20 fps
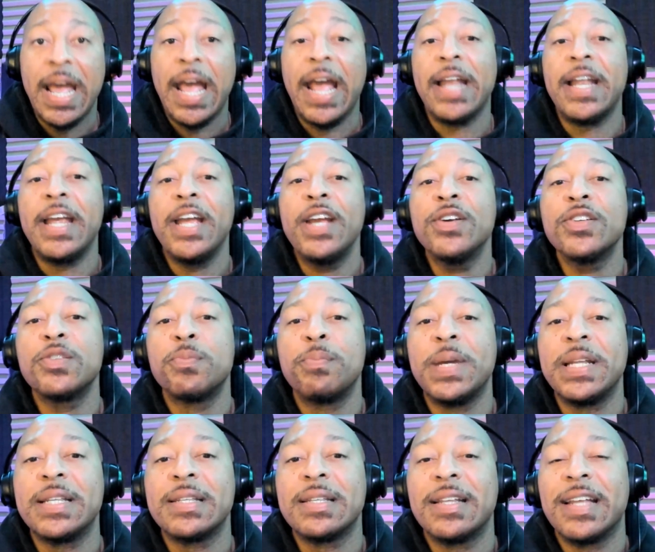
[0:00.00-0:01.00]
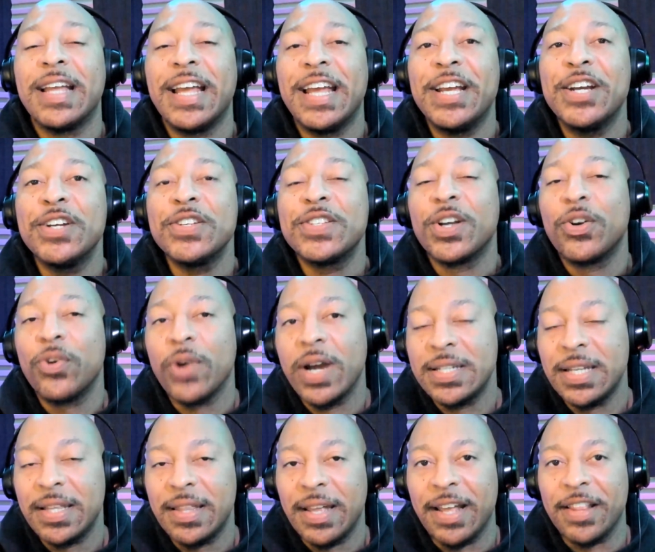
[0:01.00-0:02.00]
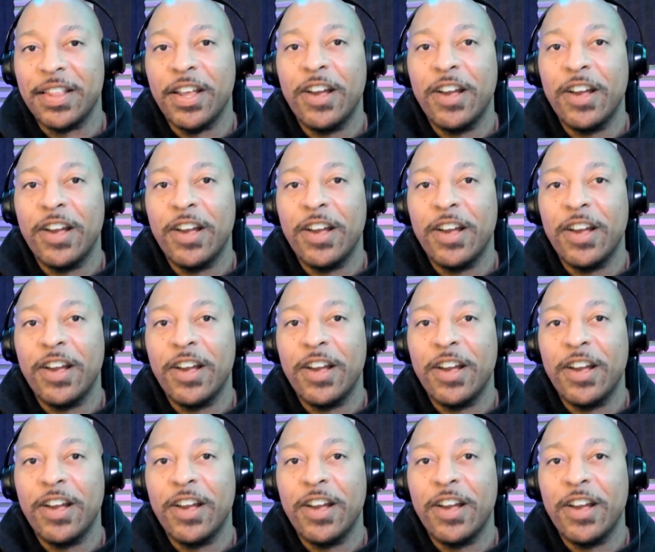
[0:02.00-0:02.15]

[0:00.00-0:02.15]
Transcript: And here's the crazy thing.